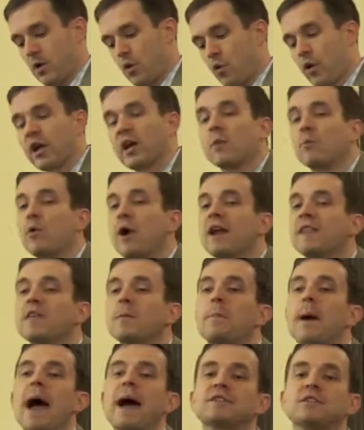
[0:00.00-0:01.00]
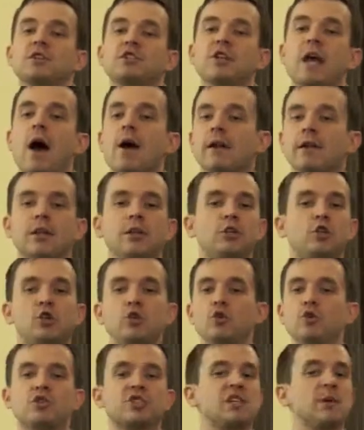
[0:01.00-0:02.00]
We're going to break the passage down into
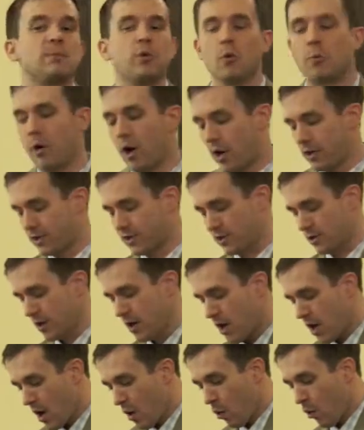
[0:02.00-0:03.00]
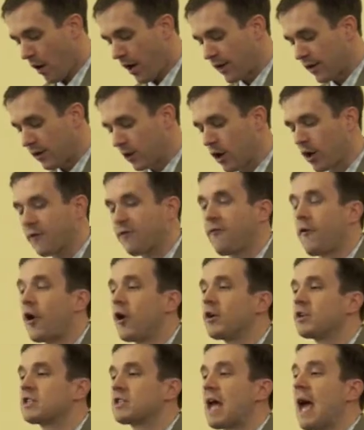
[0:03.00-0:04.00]
2 simple parts. We're going to look
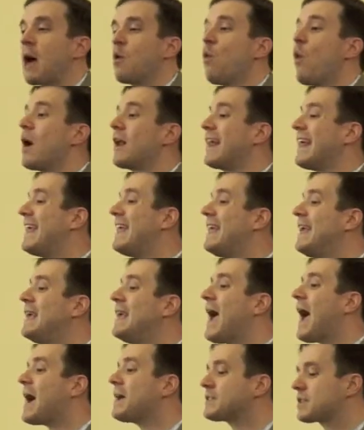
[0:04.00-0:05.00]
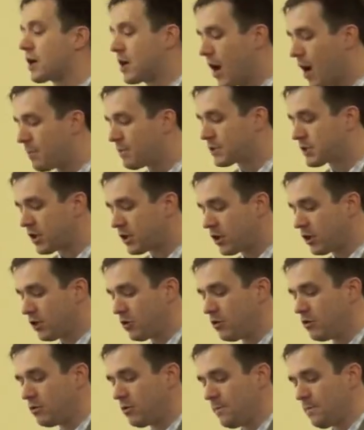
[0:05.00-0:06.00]
first at what he has come to
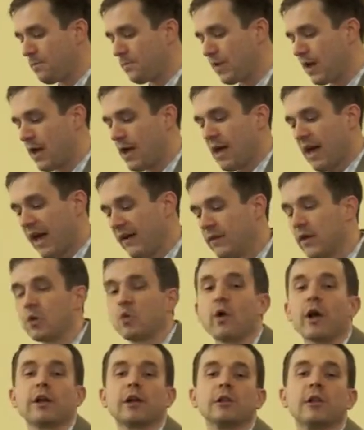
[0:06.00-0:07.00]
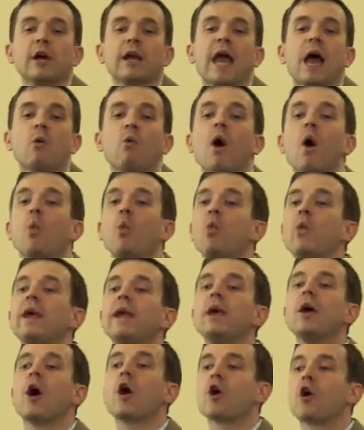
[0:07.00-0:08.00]
do, and then we're going to look at what
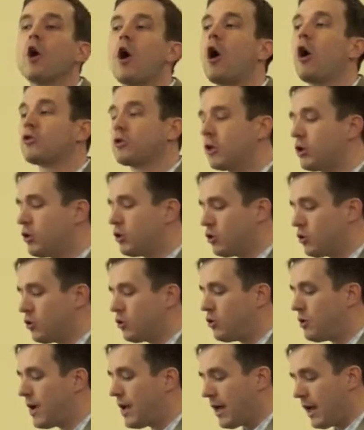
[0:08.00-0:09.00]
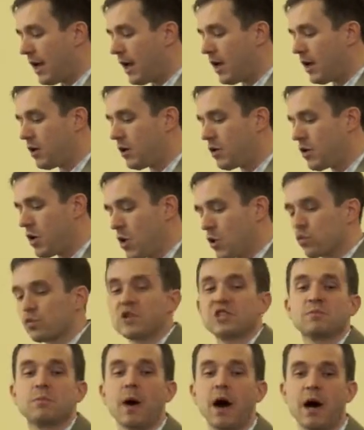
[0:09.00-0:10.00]
we are called to do in
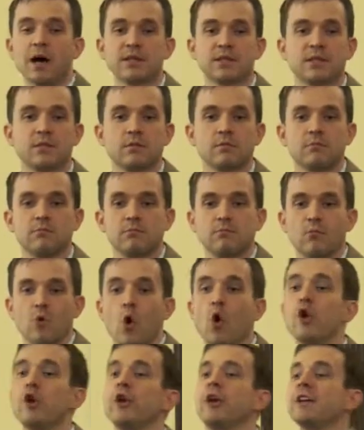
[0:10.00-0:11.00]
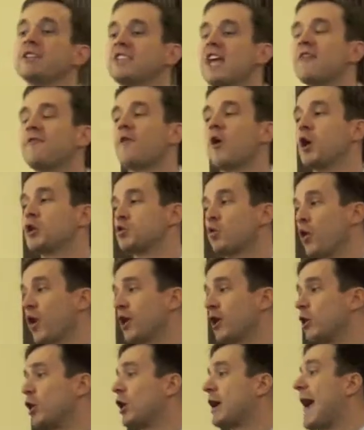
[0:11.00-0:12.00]
response. Or you could say first, we're
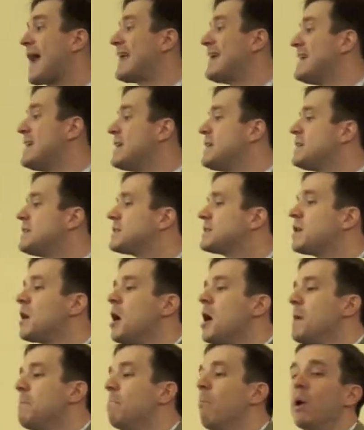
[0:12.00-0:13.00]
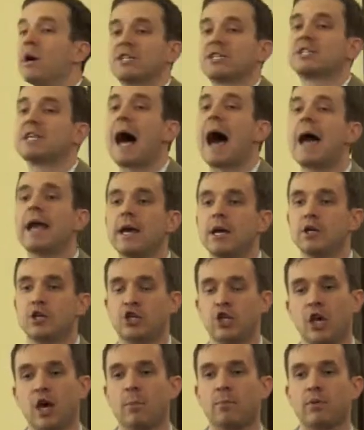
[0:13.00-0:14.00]
going to look at his
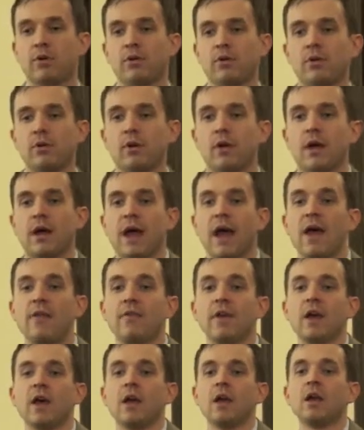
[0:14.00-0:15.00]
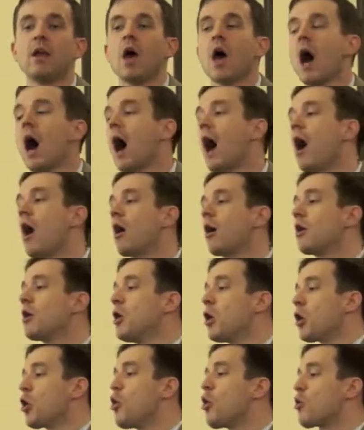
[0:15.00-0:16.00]
messiahship, and then
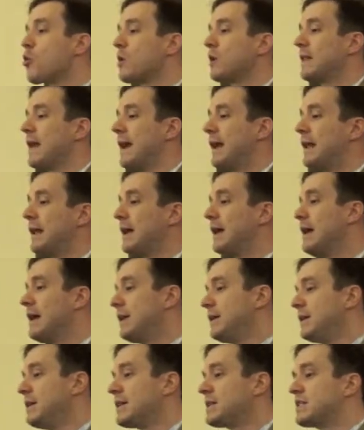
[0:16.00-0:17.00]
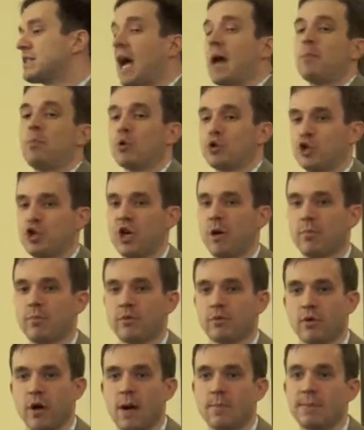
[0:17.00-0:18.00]
our correlating discipleship.
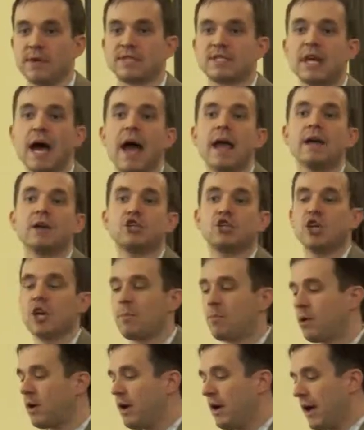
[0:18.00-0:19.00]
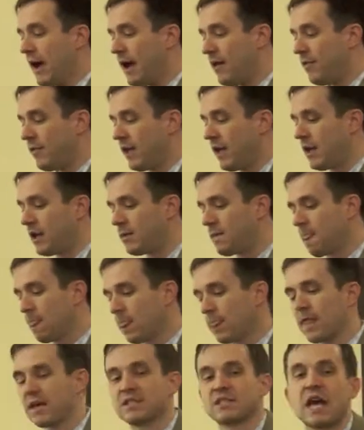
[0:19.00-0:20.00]
Right? Messiahship and
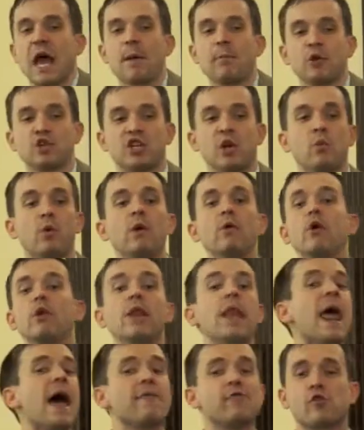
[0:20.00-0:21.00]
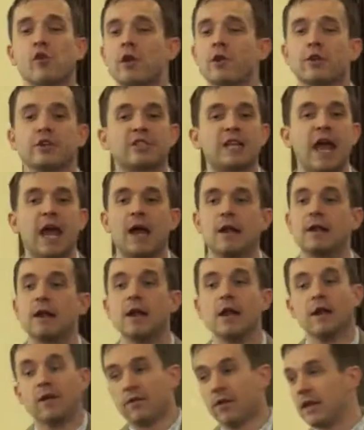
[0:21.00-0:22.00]
then discipleship. We will never
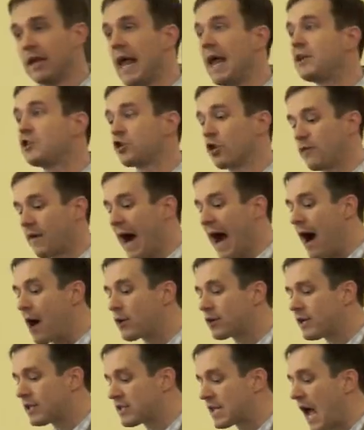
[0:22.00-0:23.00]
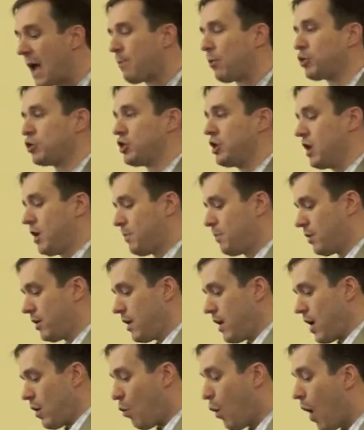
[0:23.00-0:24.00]
understand the nature of our discipleship,
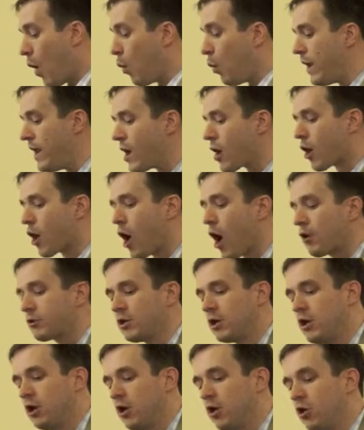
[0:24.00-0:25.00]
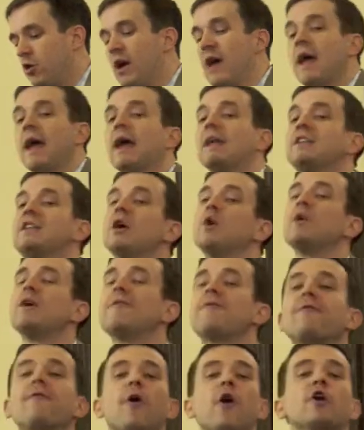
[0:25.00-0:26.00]
what we are called to do, until
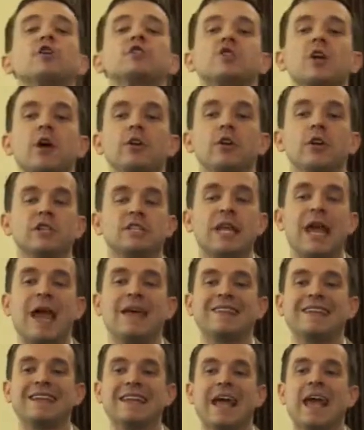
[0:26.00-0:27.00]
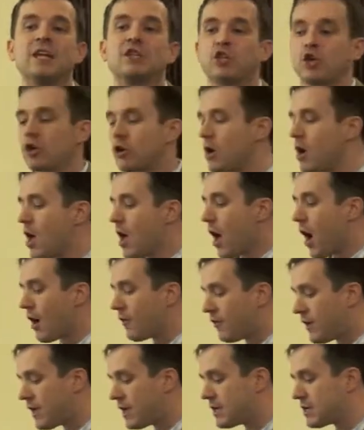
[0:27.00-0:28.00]
we first understand the nature
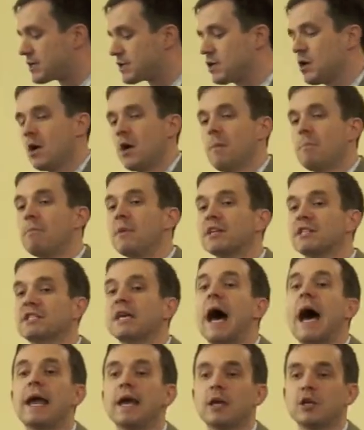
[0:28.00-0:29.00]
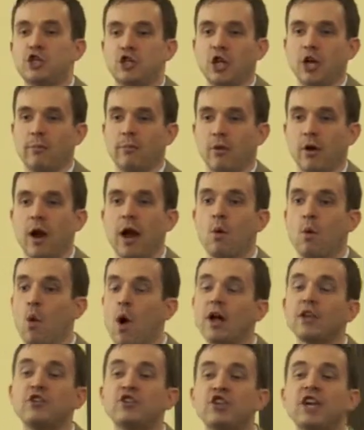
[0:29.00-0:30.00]
of his messiahship. Right?
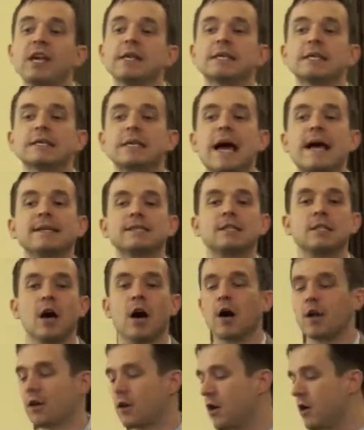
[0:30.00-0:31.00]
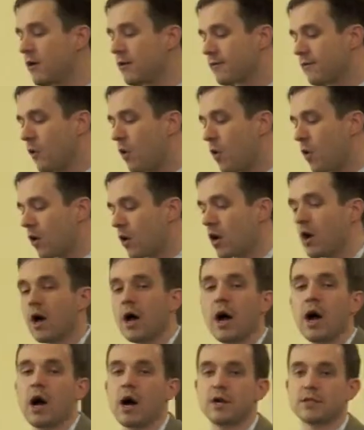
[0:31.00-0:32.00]
What Jesus has done for
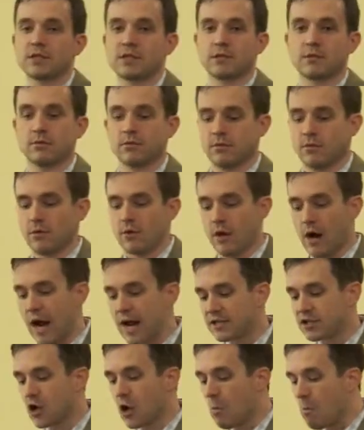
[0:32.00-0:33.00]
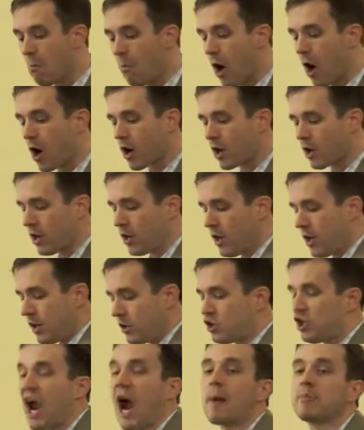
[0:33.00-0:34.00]
us. All right? So Mark
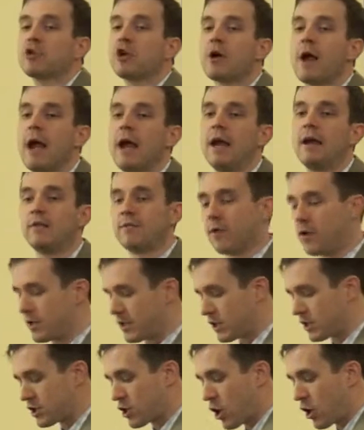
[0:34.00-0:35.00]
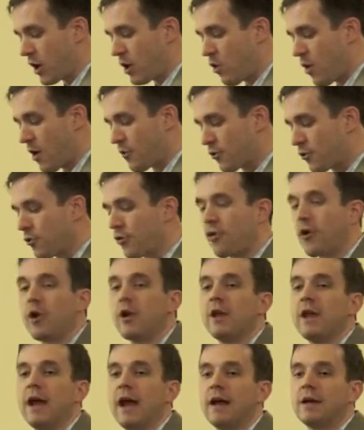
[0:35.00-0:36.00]
chapter 8, verses 31 through
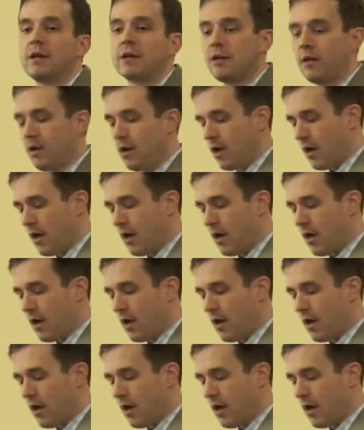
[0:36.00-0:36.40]
38.